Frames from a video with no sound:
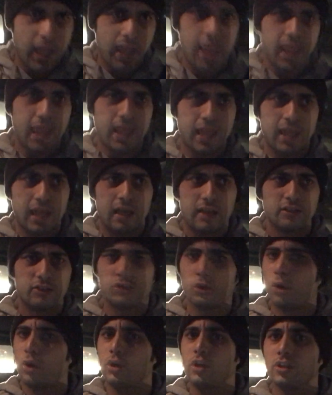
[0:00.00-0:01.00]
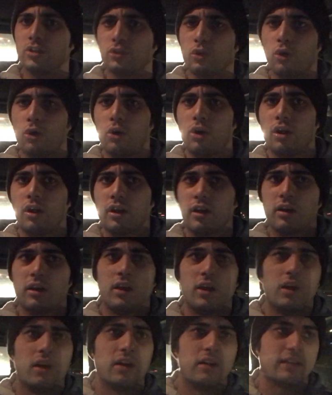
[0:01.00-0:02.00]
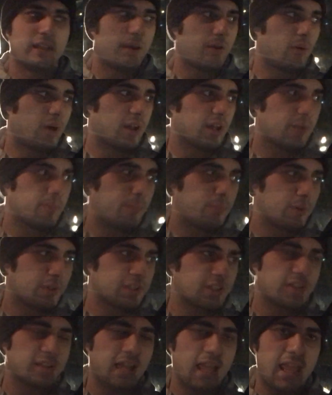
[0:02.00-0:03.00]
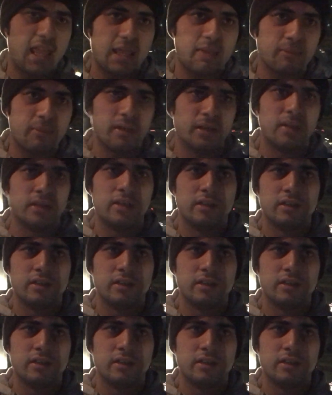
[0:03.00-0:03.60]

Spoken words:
and door to door. They want to put their name